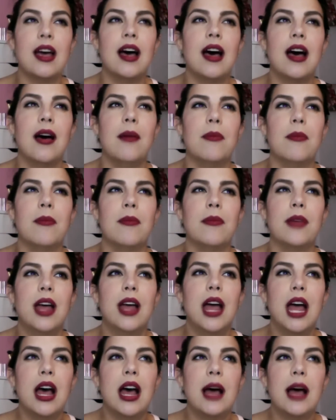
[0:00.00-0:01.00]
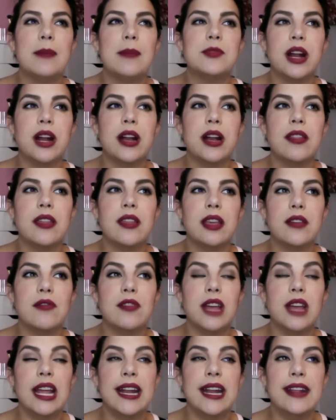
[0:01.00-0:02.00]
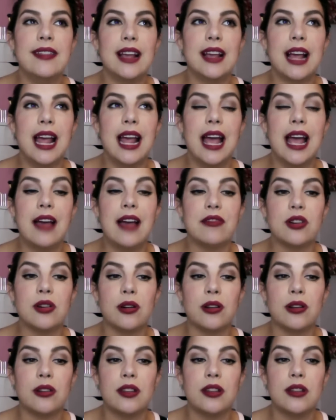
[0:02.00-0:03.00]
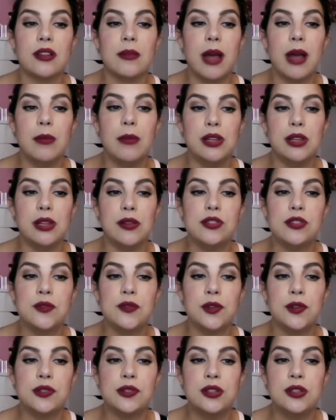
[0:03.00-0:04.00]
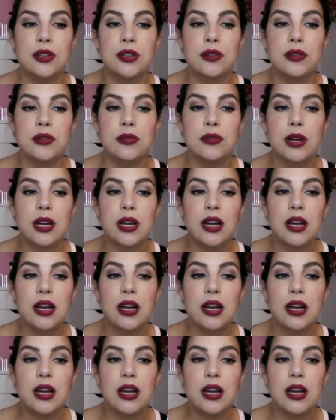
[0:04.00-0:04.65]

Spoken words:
I'm trying to think of anything I have currently that might be useful to you.